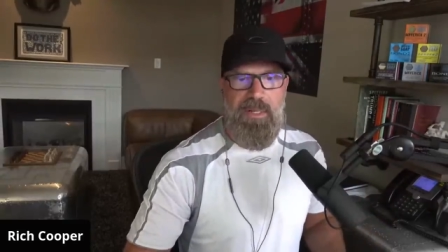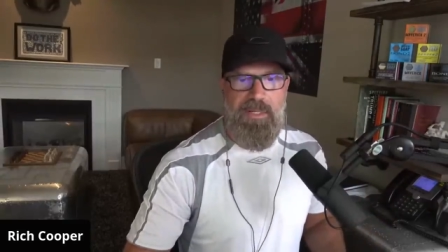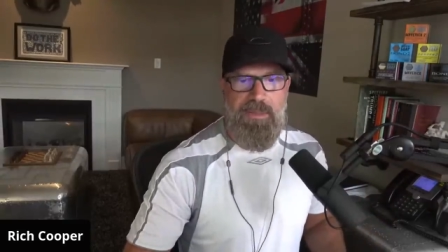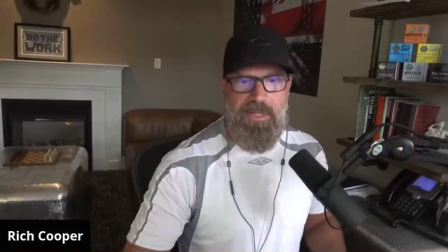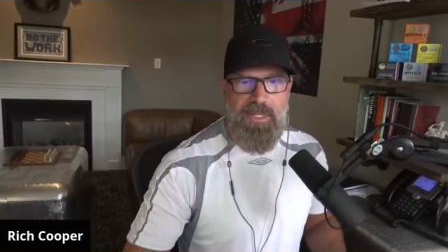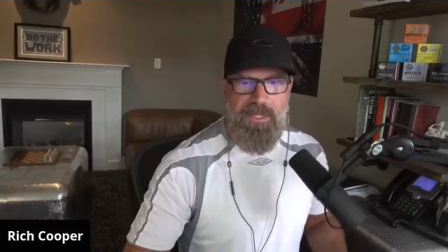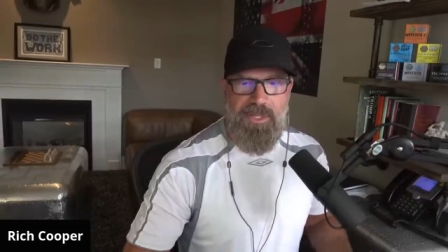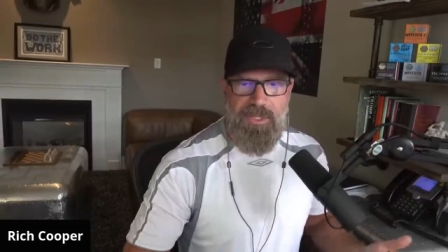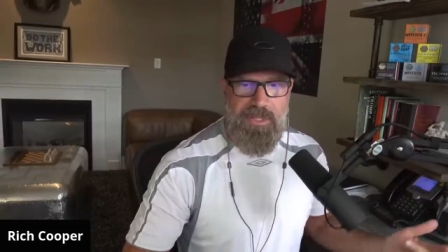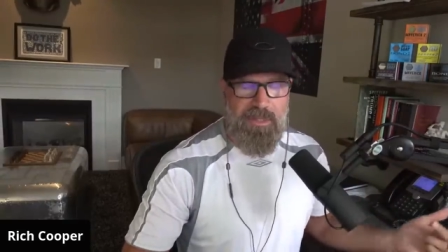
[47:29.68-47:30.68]
in your days,
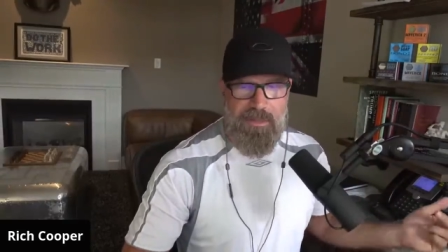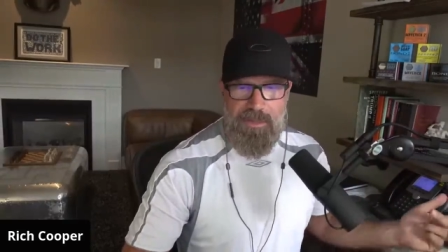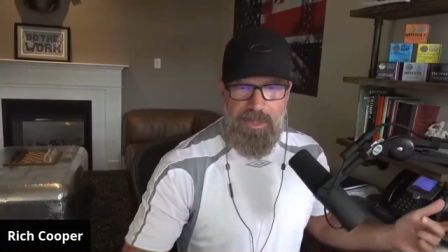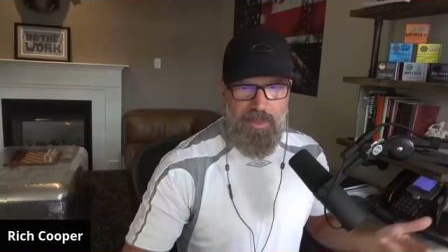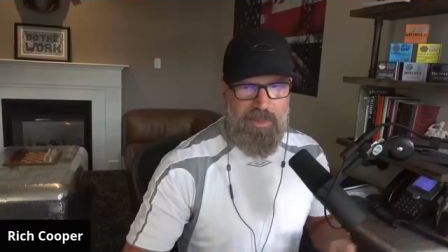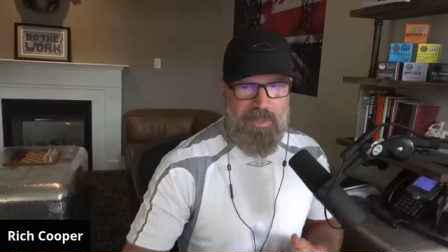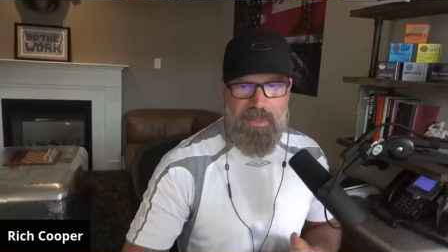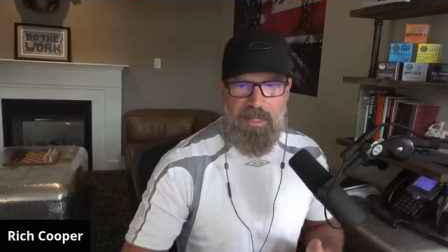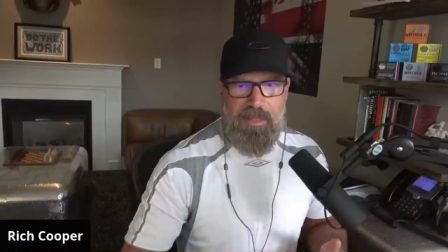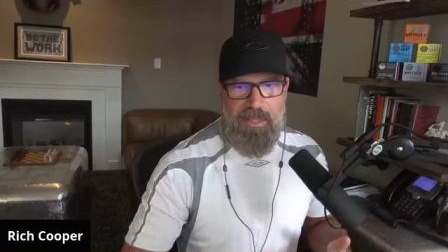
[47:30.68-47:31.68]
just either shoot
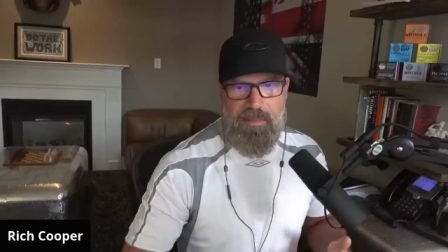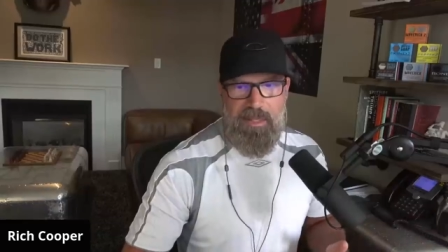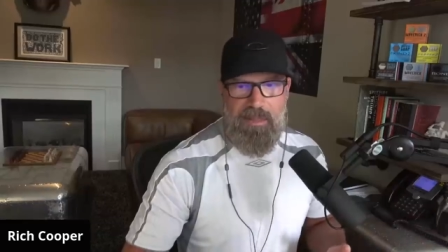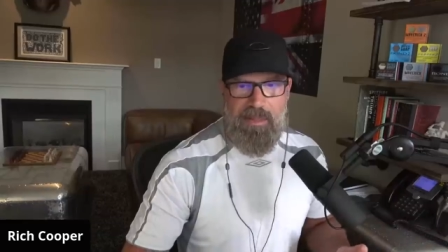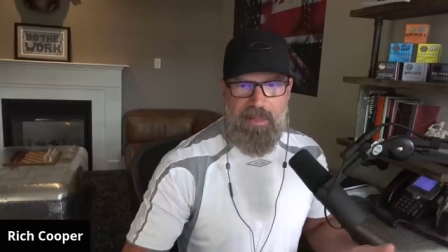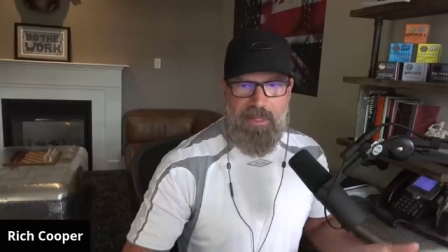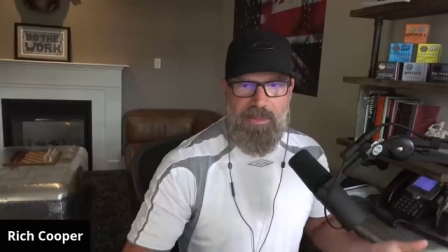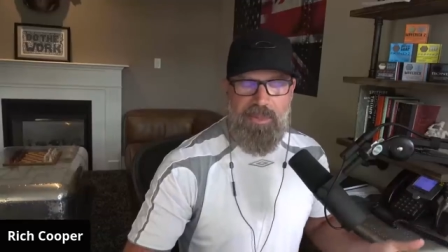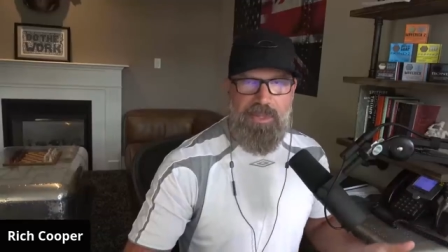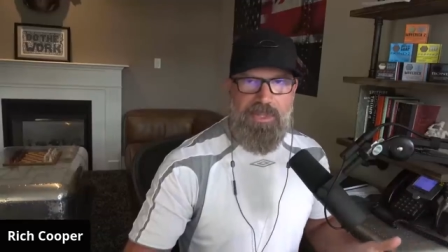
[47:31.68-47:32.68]
me an email at
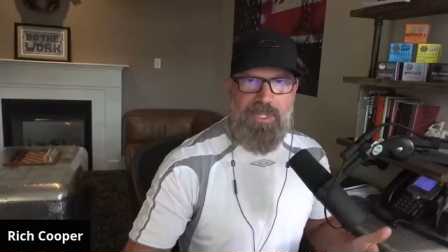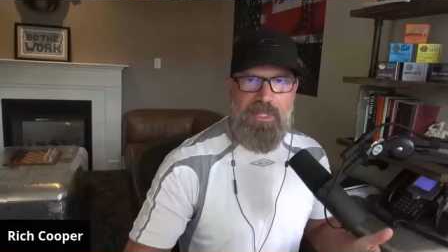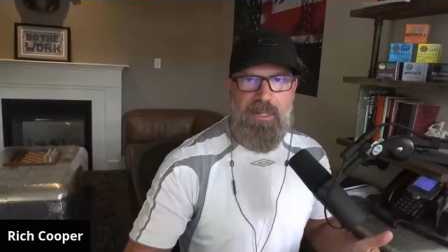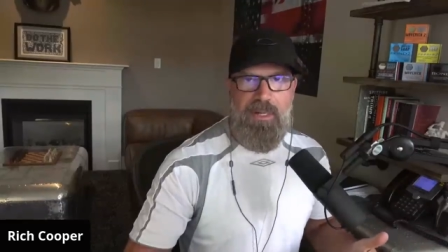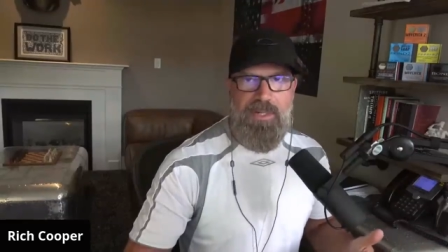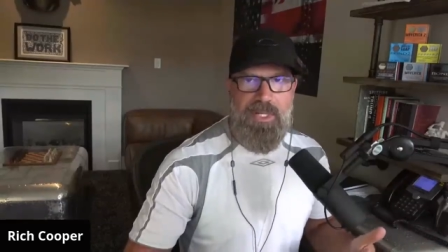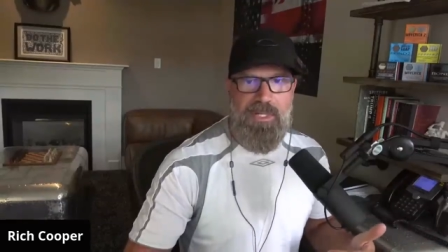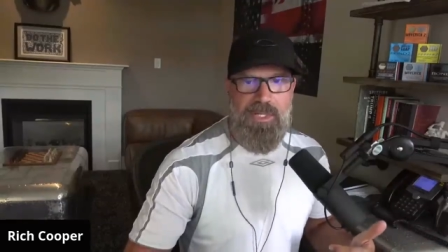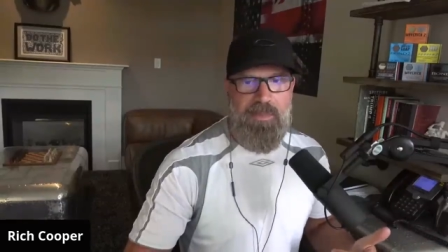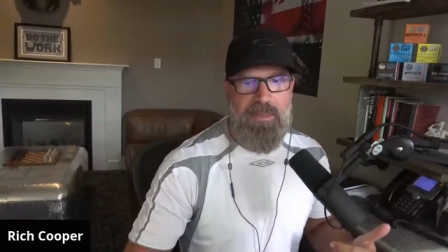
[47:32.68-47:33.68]

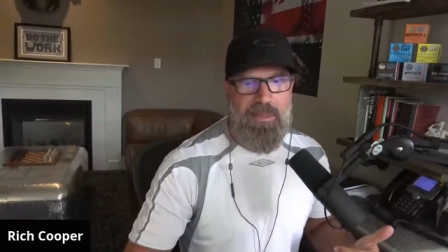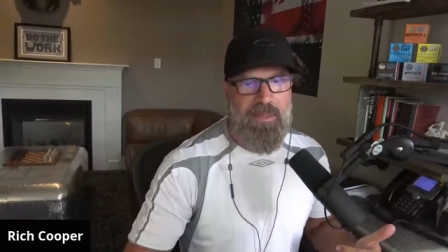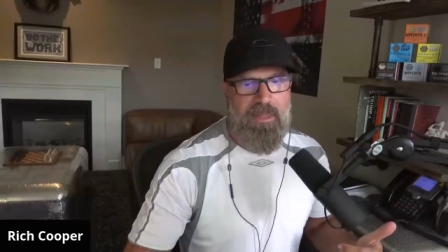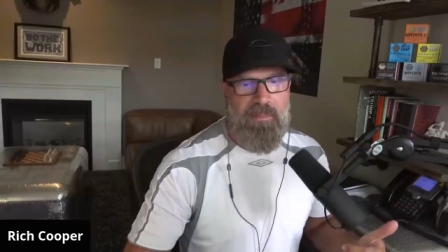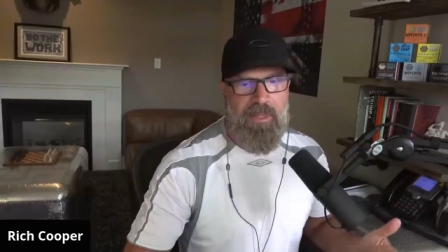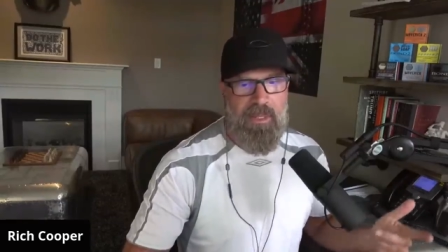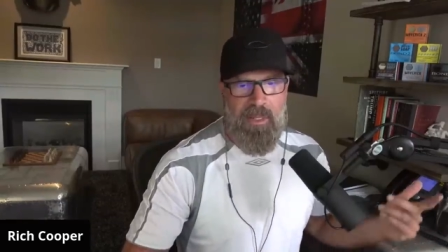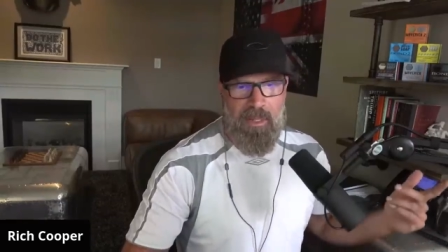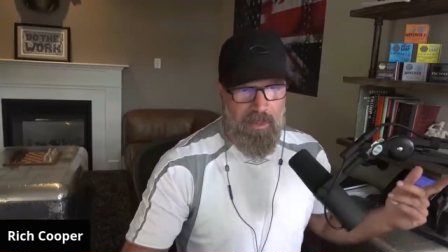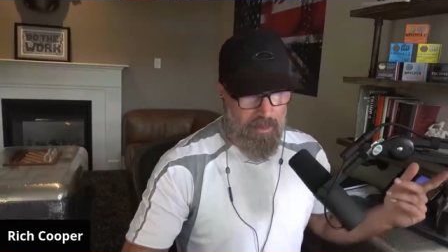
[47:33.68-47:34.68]
entrepreneursincars@gmail.com,
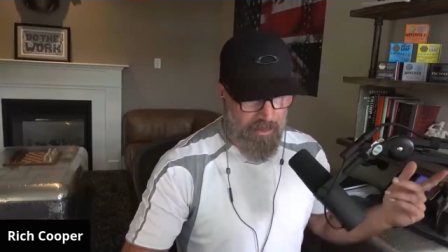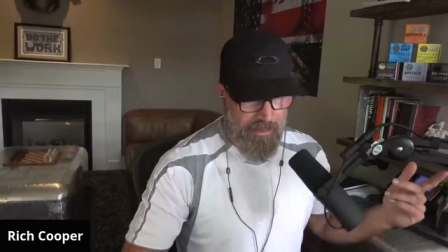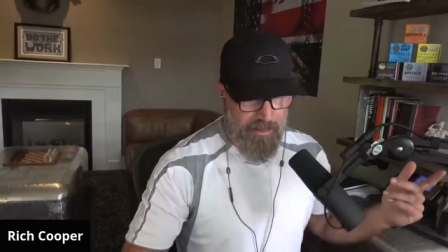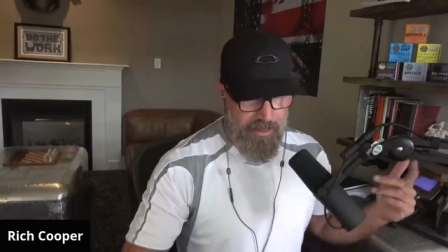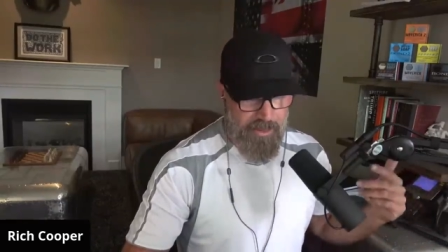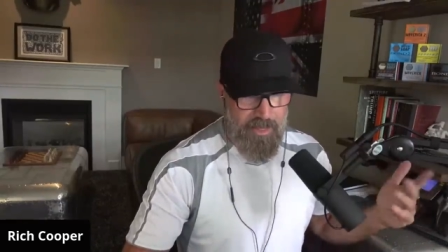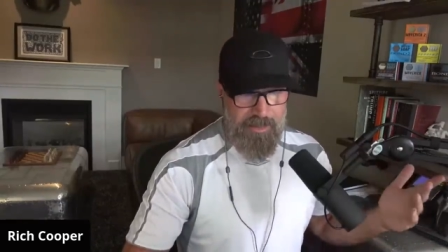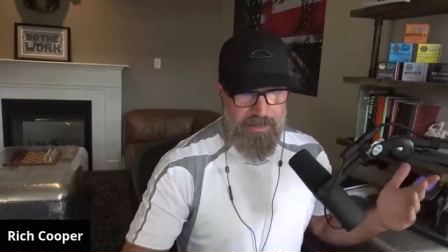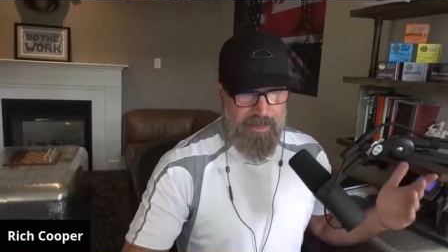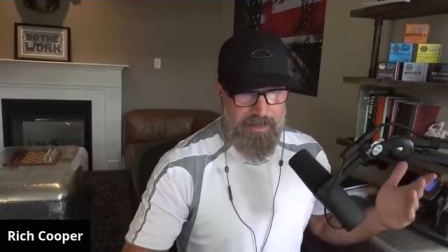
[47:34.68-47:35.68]
or you can try
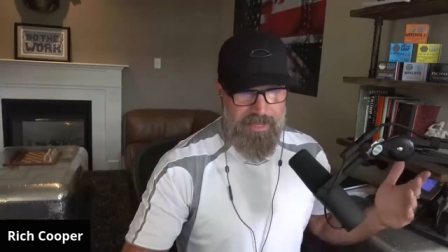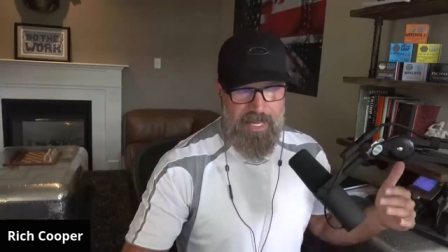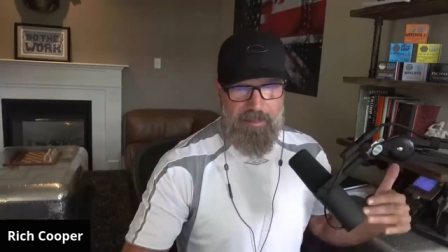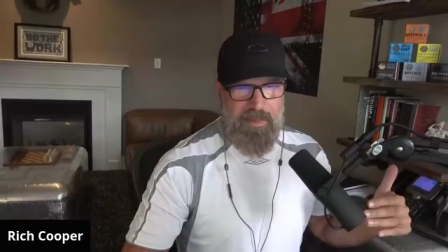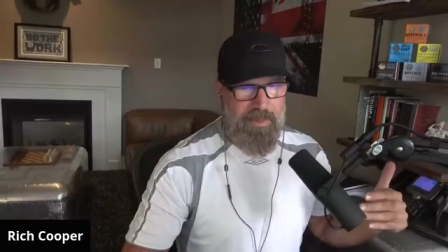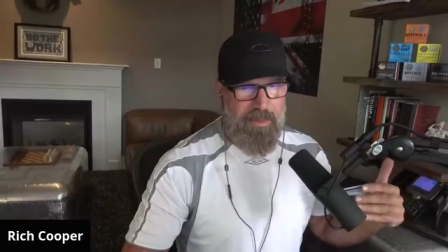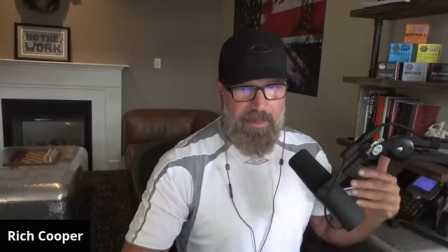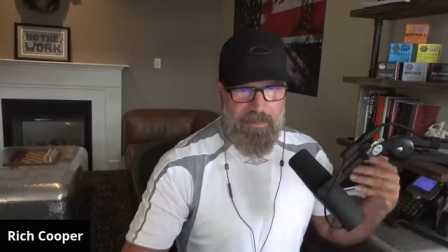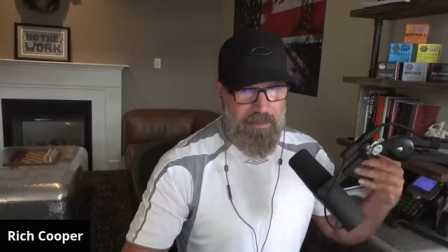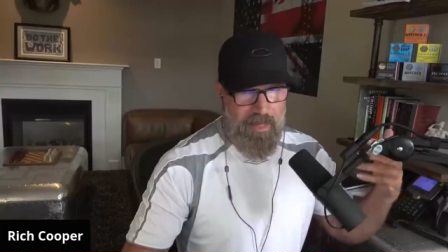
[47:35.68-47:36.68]
to DM me,
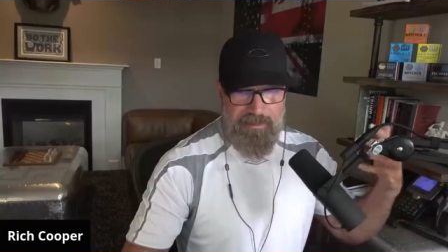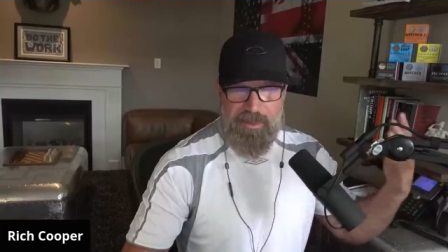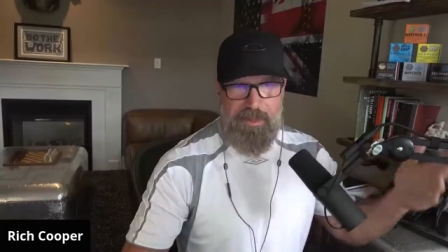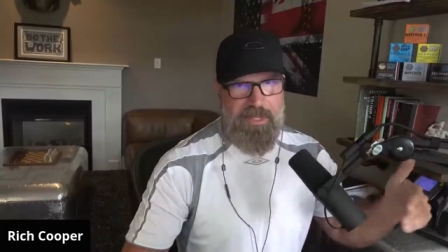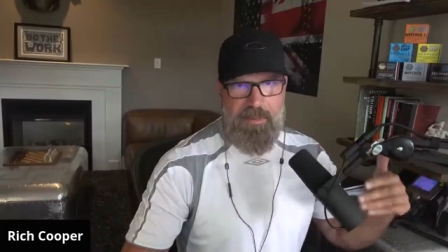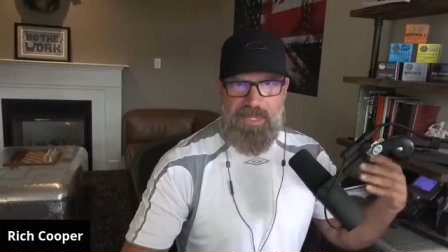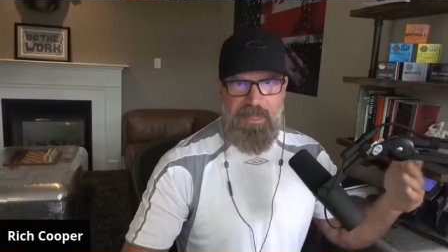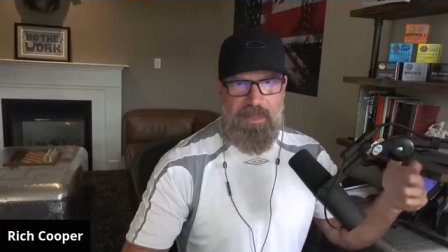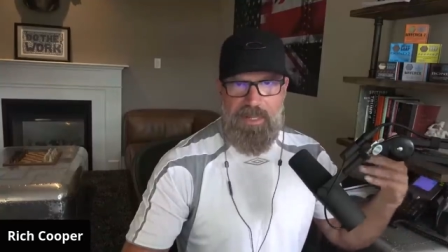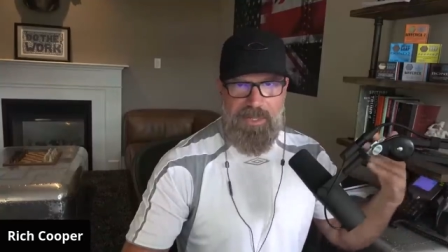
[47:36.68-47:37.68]
but often the DMs
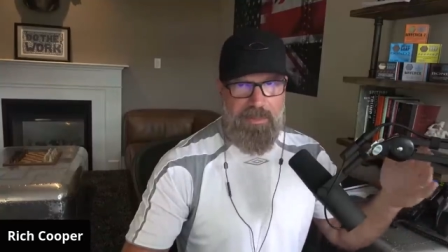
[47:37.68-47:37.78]
get lost.